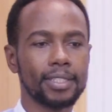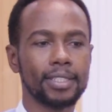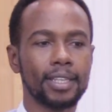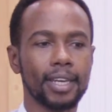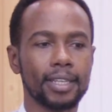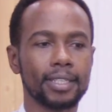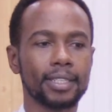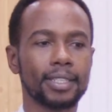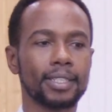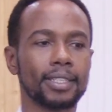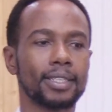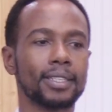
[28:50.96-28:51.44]

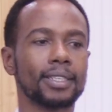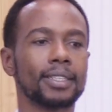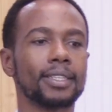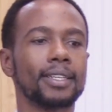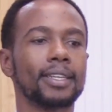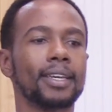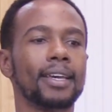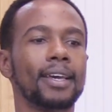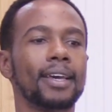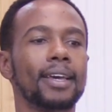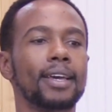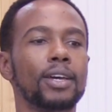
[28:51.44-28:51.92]
just
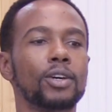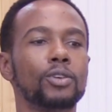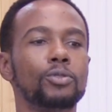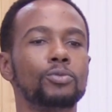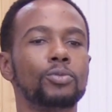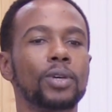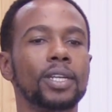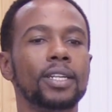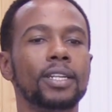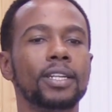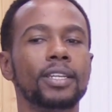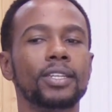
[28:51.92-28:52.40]

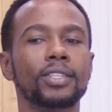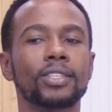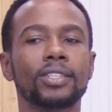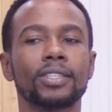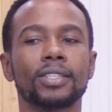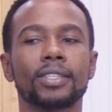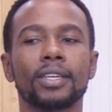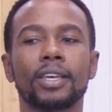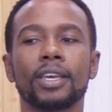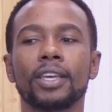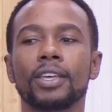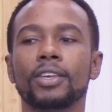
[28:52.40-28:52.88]

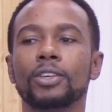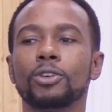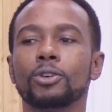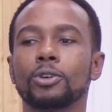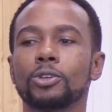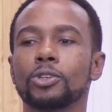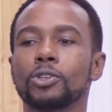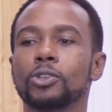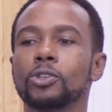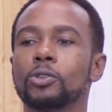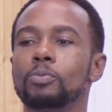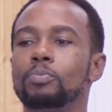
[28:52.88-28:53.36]
release
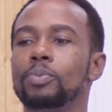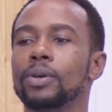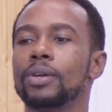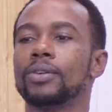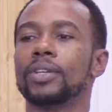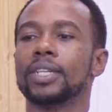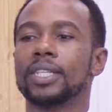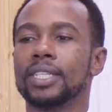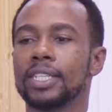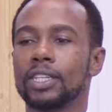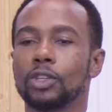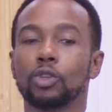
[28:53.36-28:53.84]
your
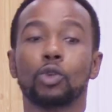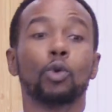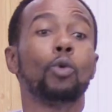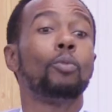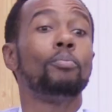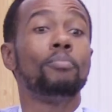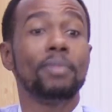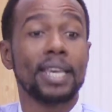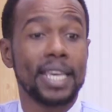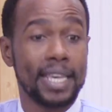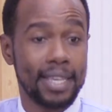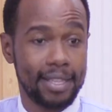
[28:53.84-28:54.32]
spirit to
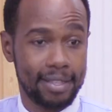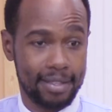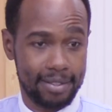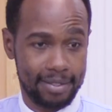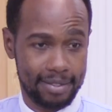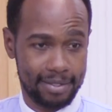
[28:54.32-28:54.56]
me.